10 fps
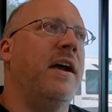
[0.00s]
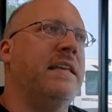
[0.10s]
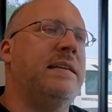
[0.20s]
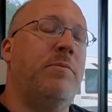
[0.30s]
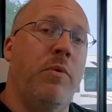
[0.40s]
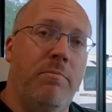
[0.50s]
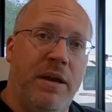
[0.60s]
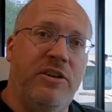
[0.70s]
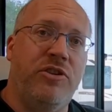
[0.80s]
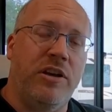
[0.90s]
except when
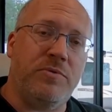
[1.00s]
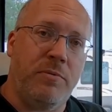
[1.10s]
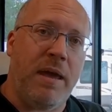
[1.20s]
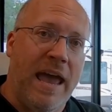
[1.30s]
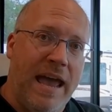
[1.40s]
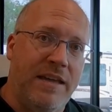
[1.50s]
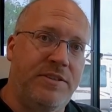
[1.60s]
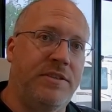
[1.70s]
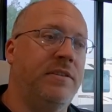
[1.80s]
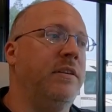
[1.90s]
big trucks would
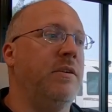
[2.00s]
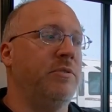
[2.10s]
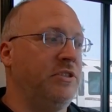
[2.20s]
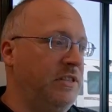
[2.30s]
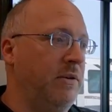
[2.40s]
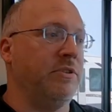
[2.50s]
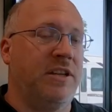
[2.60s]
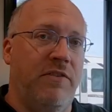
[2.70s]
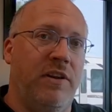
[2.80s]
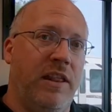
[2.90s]
pass, there was
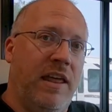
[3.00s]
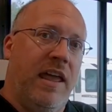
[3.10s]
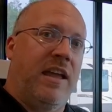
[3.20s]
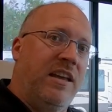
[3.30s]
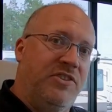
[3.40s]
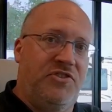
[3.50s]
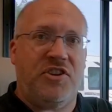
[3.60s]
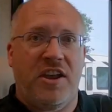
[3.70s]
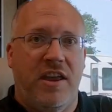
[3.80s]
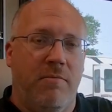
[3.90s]
definitely like a
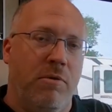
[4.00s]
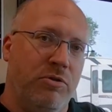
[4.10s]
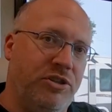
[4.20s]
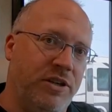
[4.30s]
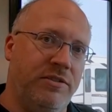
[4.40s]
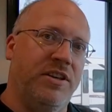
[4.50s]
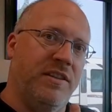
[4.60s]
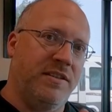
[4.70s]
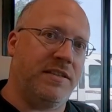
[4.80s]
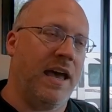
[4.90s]
sucking motion to
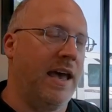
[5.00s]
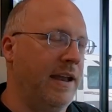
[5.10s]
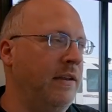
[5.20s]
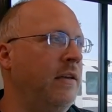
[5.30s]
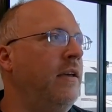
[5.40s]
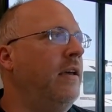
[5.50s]
the side.